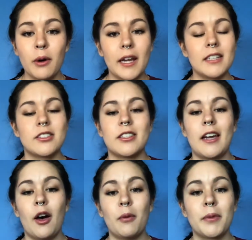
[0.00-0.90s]
and it's going to
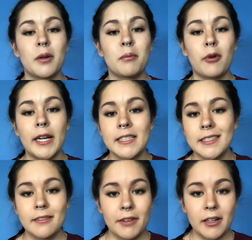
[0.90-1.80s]
help their brain to
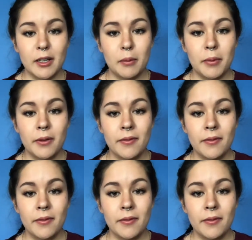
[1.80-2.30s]
develop.